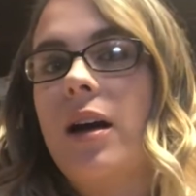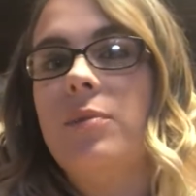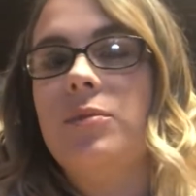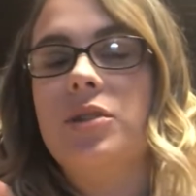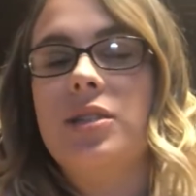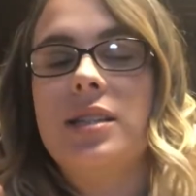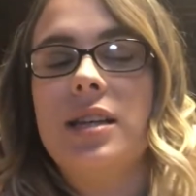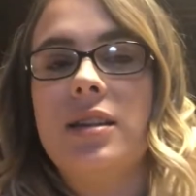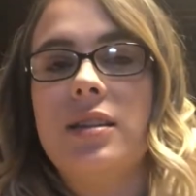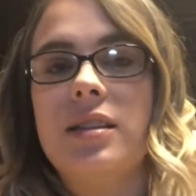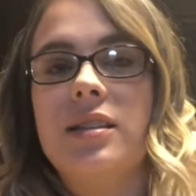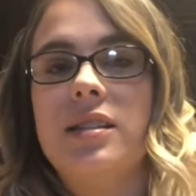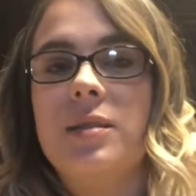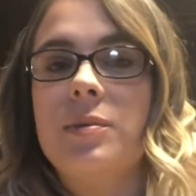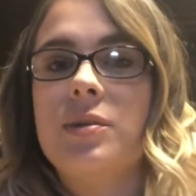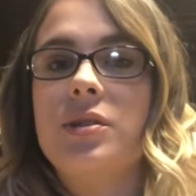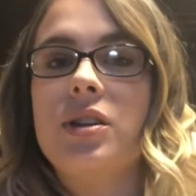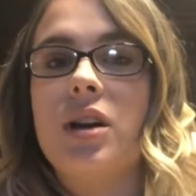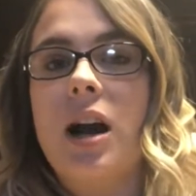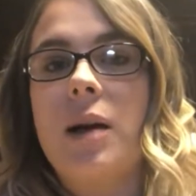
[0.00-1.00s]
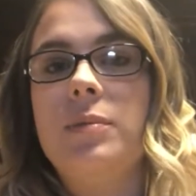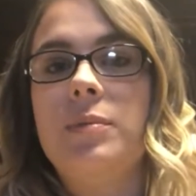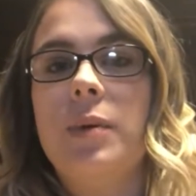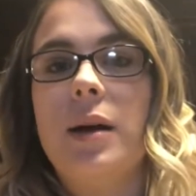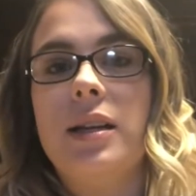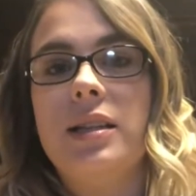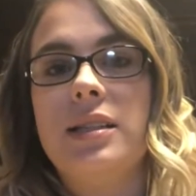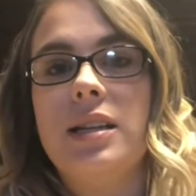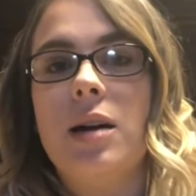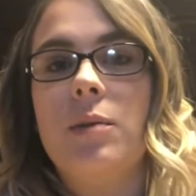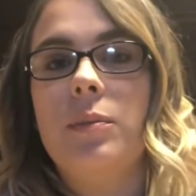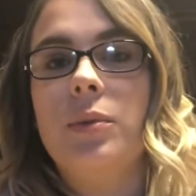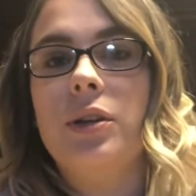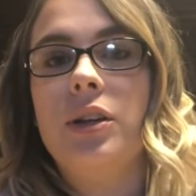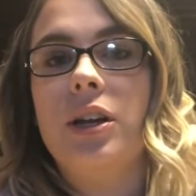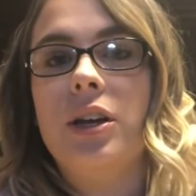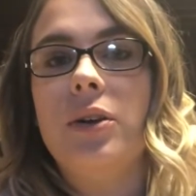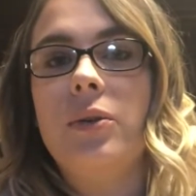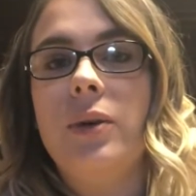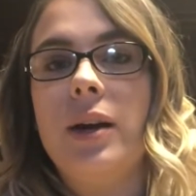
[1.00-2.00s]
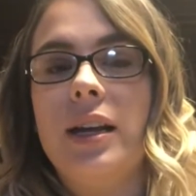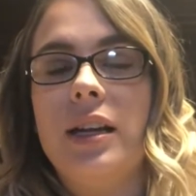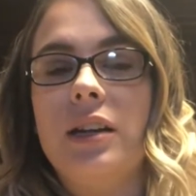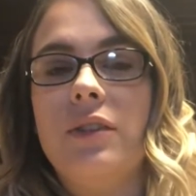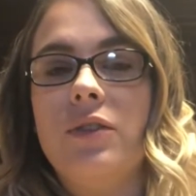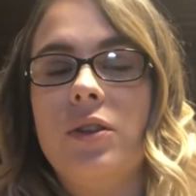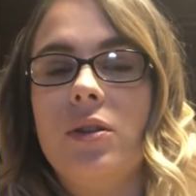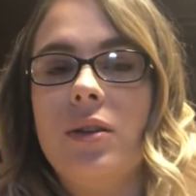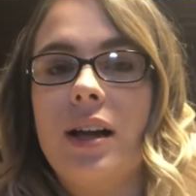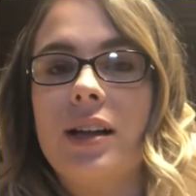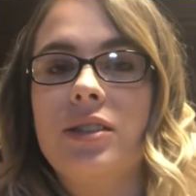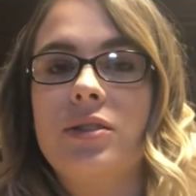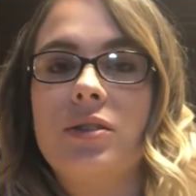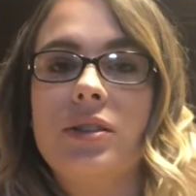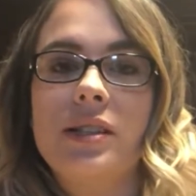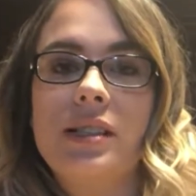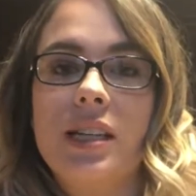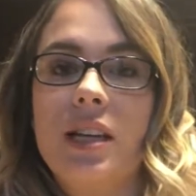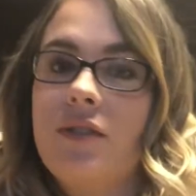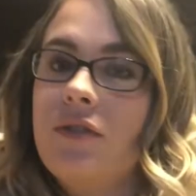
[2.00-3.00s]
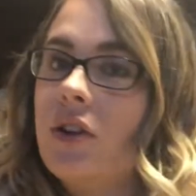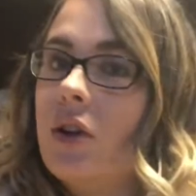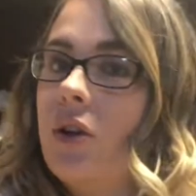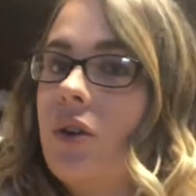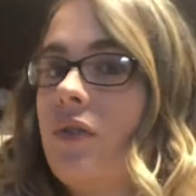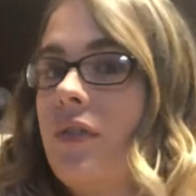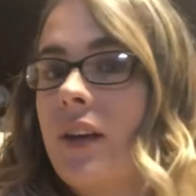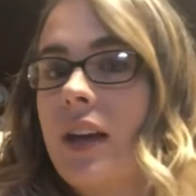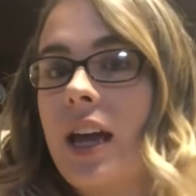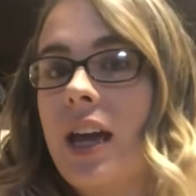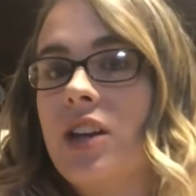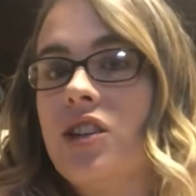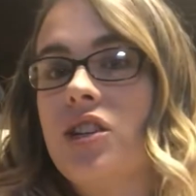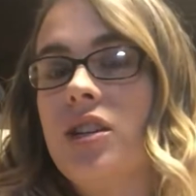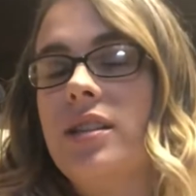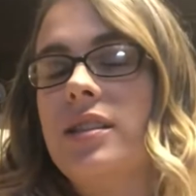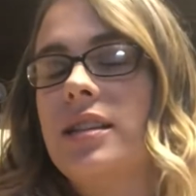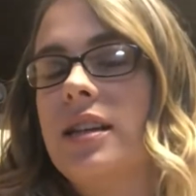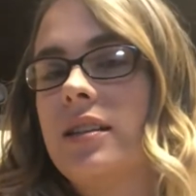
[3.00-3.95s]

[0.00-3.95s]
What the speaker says: Just hit the subscribe button down below, and if you like to receive notifications,